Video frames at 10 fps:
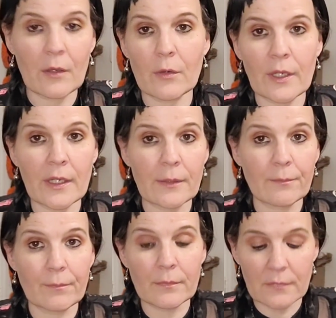Okay.
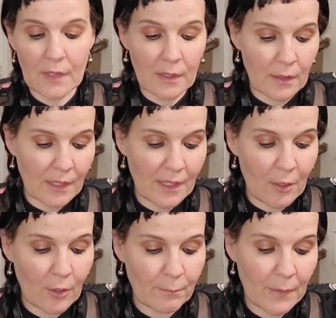
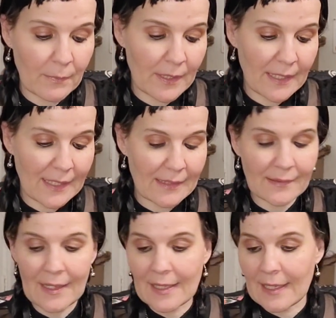Maybe I didn't get
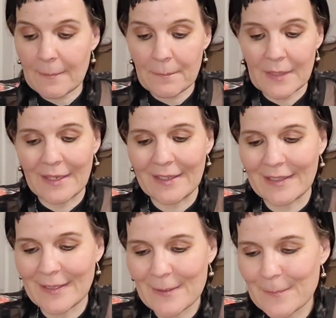to that yet.
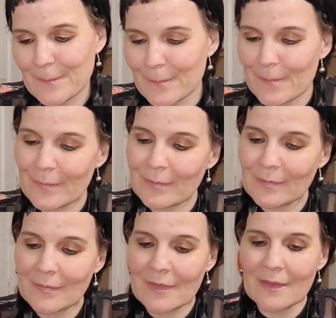
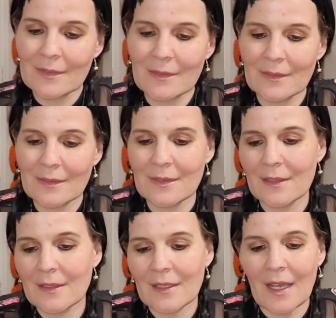A
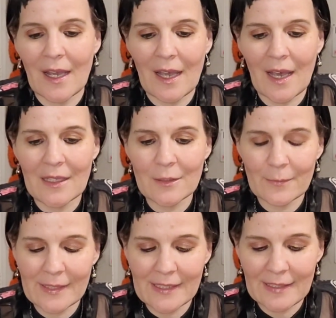
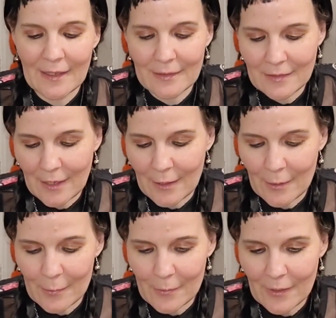Halloween
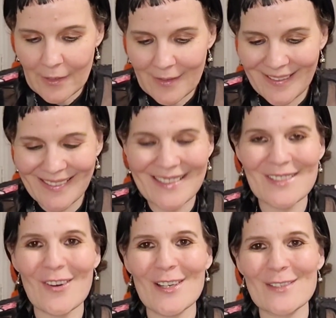hello. And
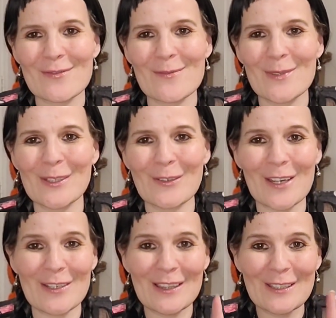this card's familiar.
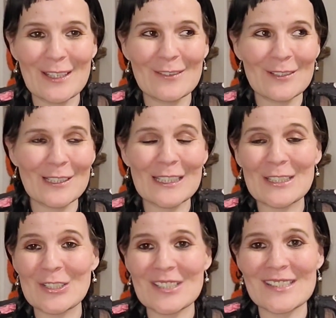I
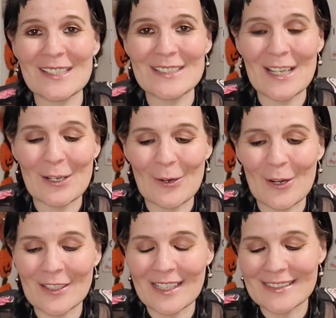literally just sent out a
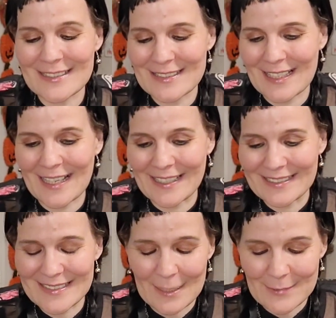card like this
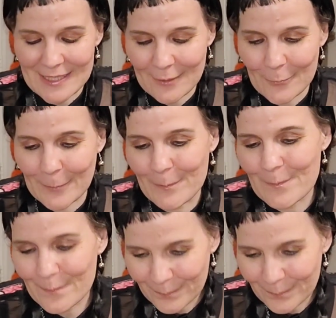today. Same exact one.